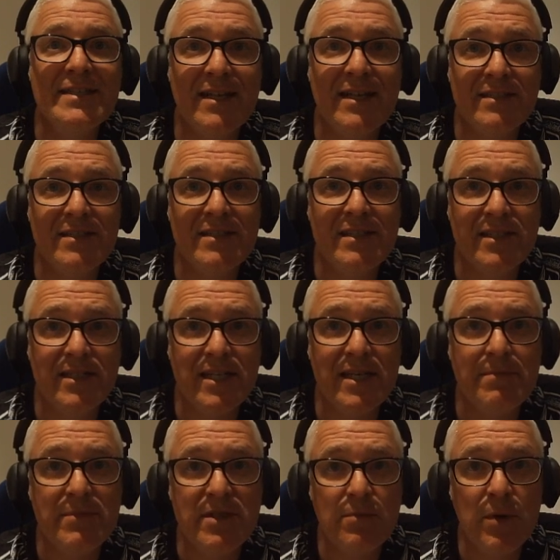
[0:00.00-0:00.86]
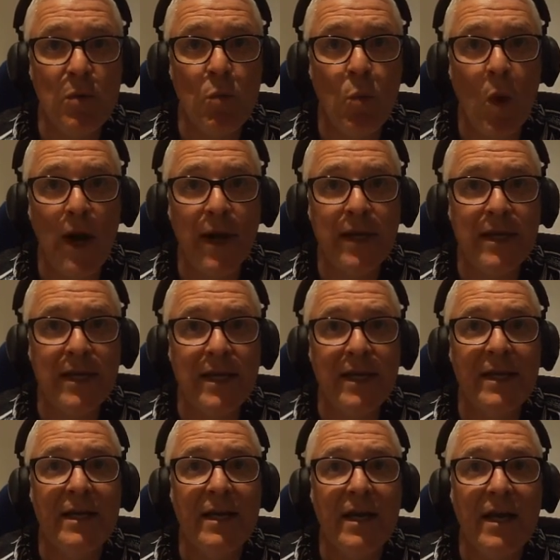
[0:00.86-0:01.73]
doesn't seem to be waning,
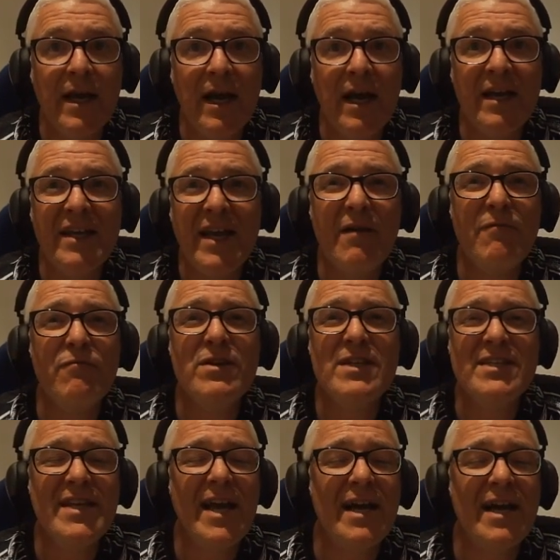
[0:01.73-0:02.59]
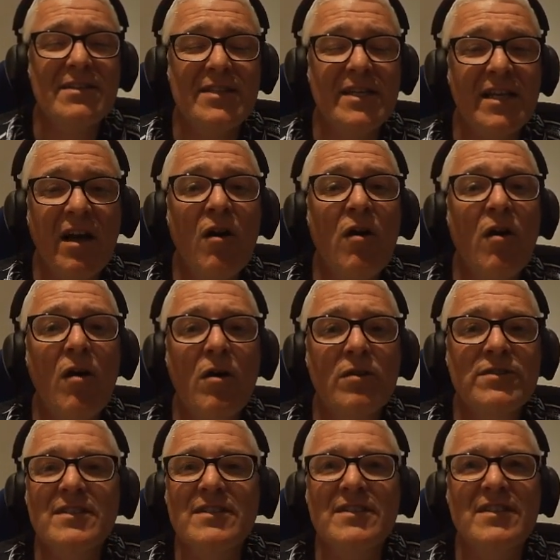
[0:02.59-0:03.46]
and every set has a card
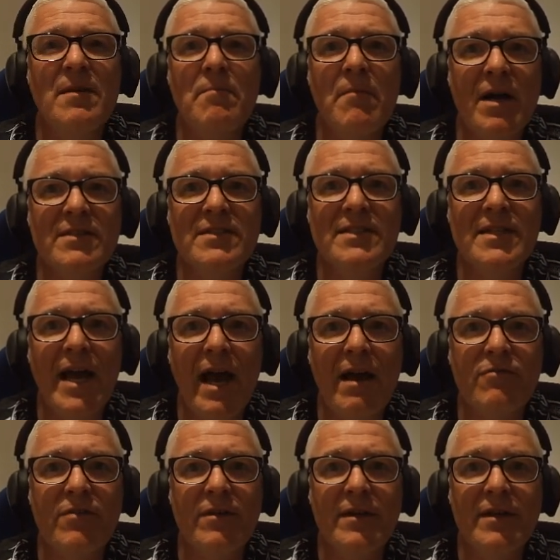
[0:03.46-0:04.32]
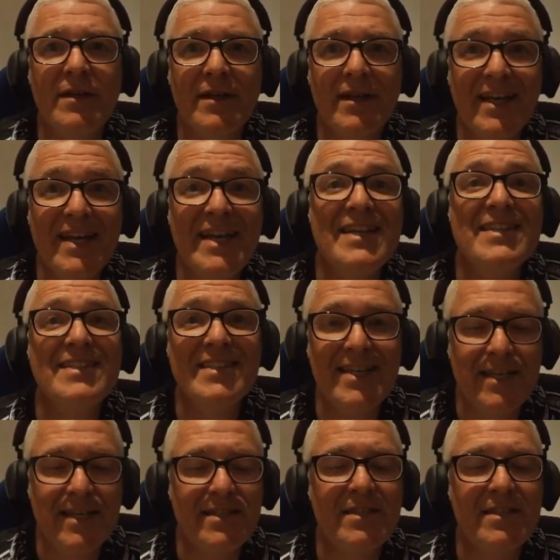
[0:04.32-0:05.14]
that's a must-have. Is this